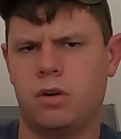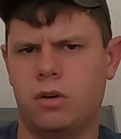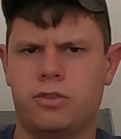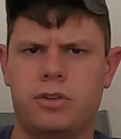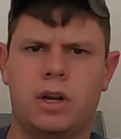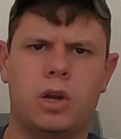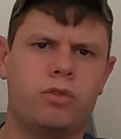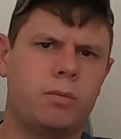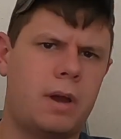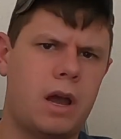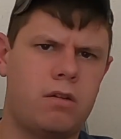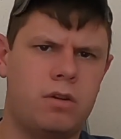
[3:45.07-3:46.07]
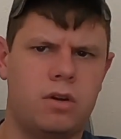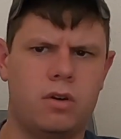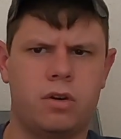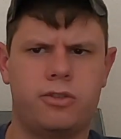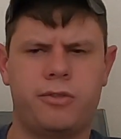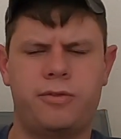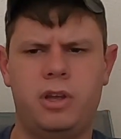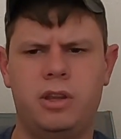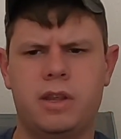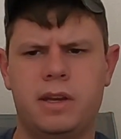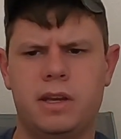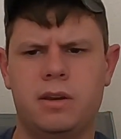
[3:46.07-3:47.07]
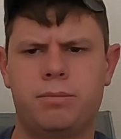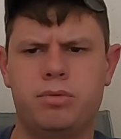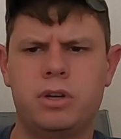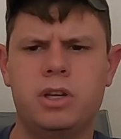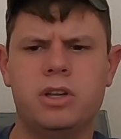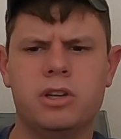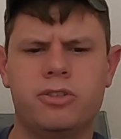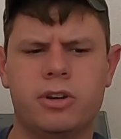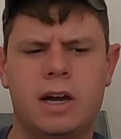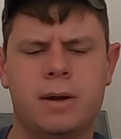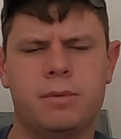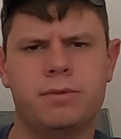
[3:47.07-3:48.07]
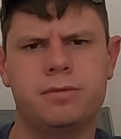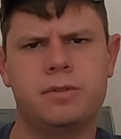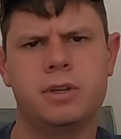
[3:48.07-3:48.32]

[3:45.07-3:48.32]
Harsh, not overpowering harsh. I feel like they did a pretty good job